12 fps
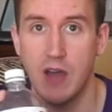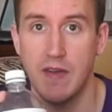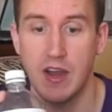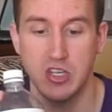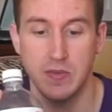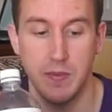I've
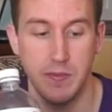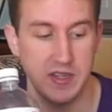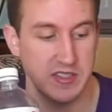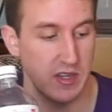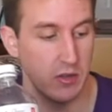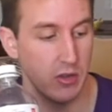actually been
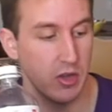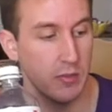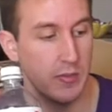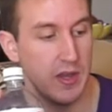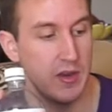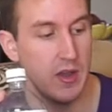mixing a
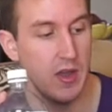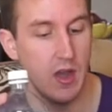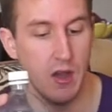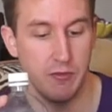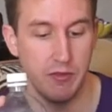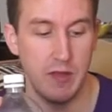little bit
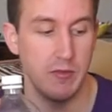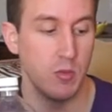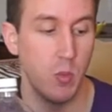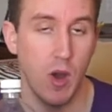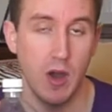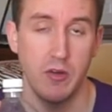of
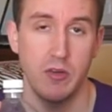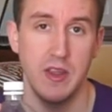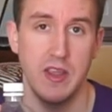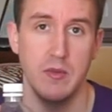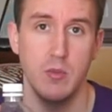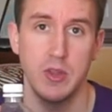flavored water
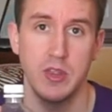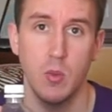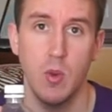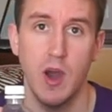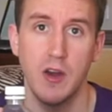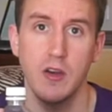in with the
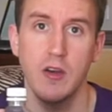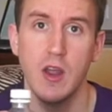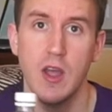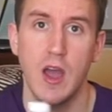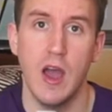water,